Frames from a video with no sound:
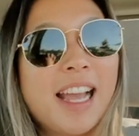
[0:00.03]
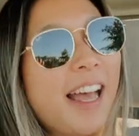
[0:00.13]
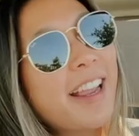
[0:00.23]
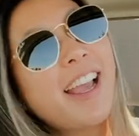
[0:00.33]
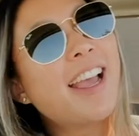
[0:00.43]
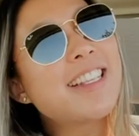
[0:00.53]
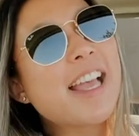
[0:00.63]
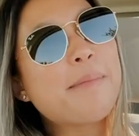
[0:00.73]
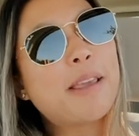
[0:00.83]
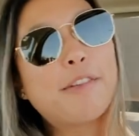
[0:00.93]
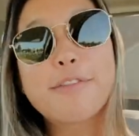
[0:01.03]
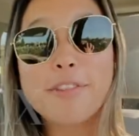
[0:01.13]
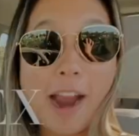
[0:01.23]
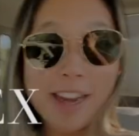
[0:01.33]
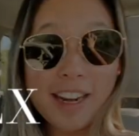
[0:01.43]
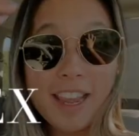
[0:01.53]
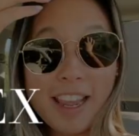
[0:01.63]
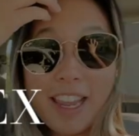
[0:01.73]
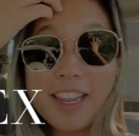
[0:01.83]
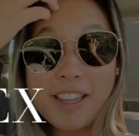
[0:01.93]
Hi guys, happy
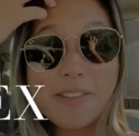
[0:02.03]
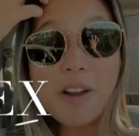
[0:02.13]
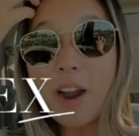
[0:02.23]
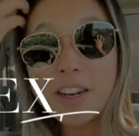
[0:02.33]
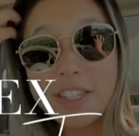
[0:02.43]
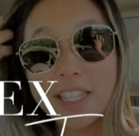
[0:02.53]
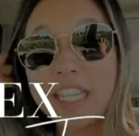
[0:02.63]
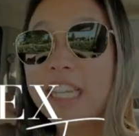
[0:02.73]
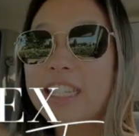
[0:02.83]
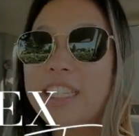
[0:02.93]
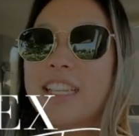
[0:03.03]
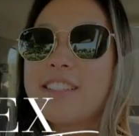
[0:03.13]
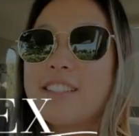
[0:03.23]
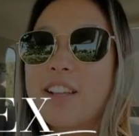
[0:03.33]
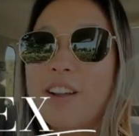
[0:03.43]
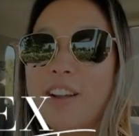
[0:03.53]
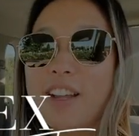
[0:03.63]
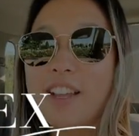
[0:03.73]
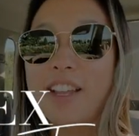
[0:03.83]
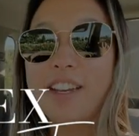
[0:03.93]
Friday. You are seeing this
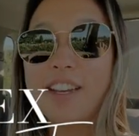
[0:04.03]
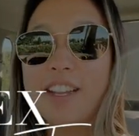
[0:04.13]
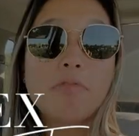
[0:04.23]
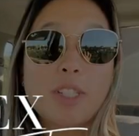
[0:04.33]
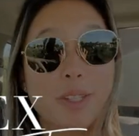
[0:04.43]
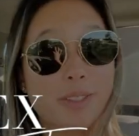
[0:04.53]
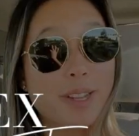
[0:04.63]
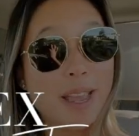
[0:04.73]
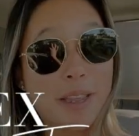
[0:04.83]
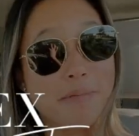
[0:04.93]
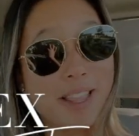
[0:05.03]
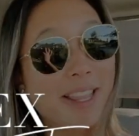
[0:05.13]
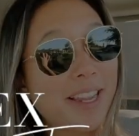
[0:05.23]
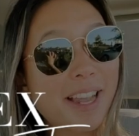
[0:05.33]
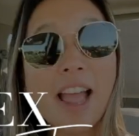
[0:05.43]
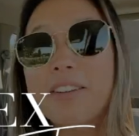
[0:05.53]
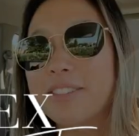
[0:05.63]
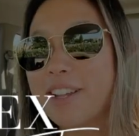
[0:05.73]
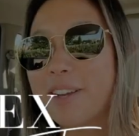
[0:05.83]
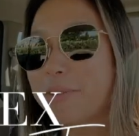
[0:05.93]
on Tuesday, I think. I don't
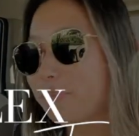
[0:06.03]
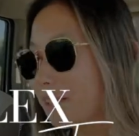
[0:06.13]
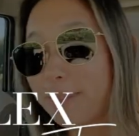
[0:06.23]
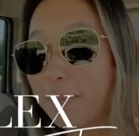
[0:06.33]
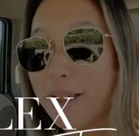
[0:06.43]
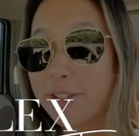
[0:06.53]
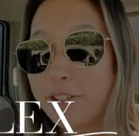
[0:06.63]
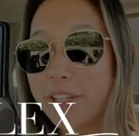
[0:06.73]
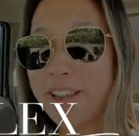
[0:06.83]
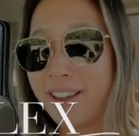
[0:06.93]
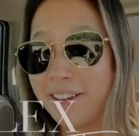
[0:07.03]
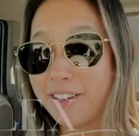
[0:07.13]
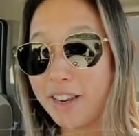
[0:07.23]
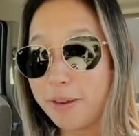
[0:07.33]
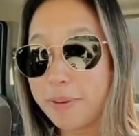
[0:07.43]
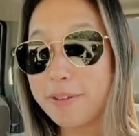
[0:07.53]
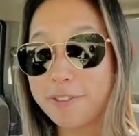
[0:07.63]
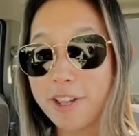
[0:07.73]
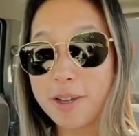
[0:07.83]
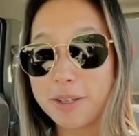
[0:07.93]
know. I'm actually kind of caught up on
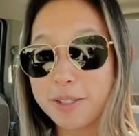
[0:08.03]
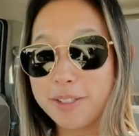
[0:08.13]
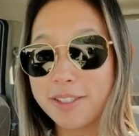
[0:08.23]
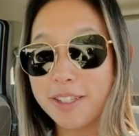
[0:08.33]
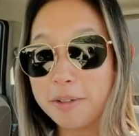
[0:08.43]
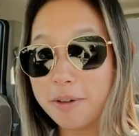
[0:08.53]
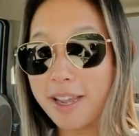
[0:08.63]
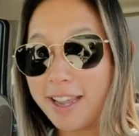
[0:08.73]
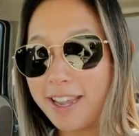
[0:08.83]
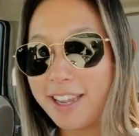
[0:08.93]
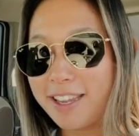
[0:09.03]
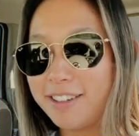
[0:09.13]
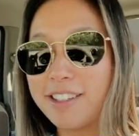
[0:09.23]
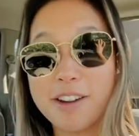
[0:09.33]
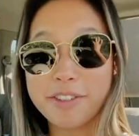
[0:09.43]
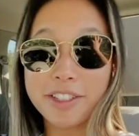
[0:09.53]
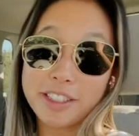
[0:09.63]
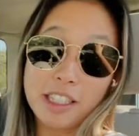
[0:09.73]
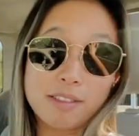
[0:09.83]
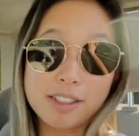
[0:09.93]
vlogs in a way. Not really,
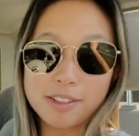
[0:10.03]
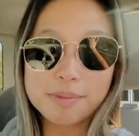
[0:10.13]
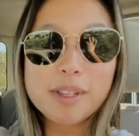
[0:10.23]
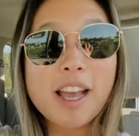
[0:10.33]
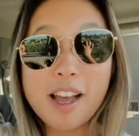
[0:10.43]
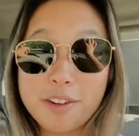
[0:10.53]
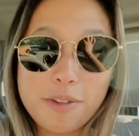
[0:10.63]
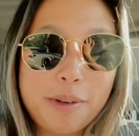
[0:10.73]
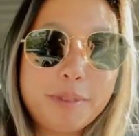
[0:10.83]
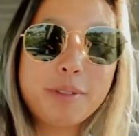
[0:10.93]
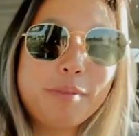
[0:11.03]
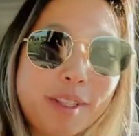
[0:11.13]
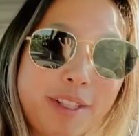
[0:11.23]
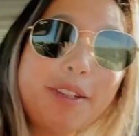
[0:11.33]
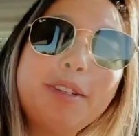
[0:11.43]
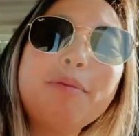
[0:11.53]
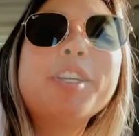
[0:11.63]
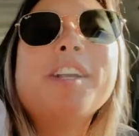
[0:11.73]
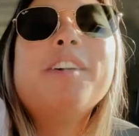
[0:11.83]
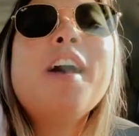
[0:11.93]
I don't know. I don't know what I'm doing with this YouTube
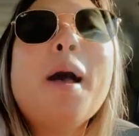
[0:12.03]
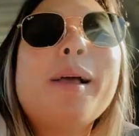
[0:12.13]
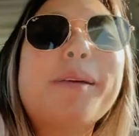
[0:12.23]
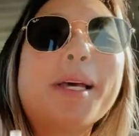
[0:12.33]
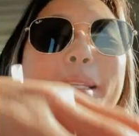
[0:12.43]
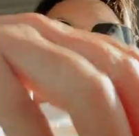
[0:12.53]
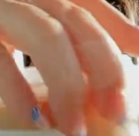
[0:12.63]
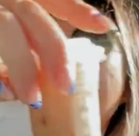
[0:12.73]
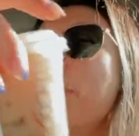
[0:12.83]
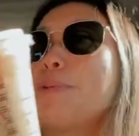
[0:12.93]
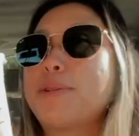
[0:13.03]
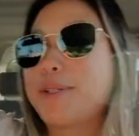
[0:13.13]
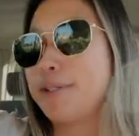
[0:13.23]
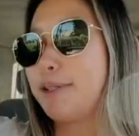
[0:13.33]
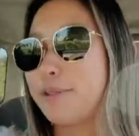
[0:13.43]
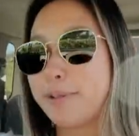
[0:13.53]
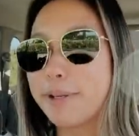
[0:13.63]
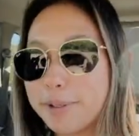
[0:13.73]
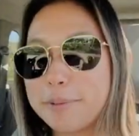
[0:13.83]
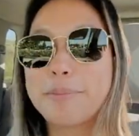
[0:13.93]
channel because I just posted a
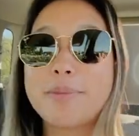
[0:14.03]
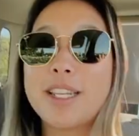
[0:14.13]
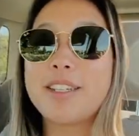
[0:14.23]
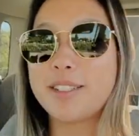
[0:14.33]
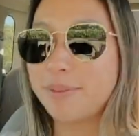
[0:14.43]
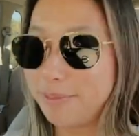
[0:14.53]
tutorial and